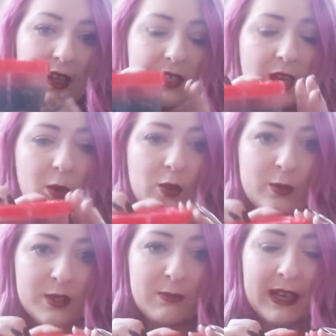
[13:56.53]
So
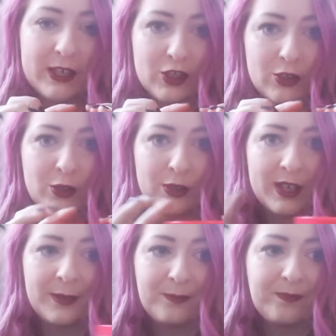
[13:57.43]
always make sure
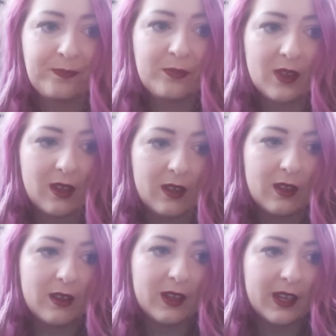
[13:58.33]
that
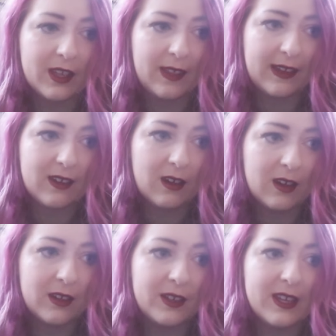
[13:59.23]
they
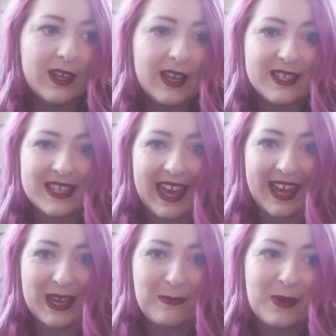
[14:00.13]
can't
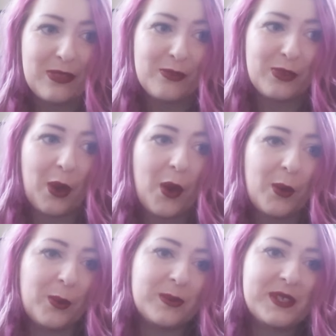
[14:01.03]
escape through the
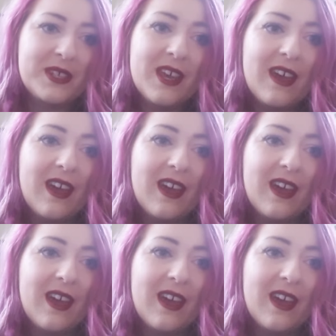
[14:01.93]
holes.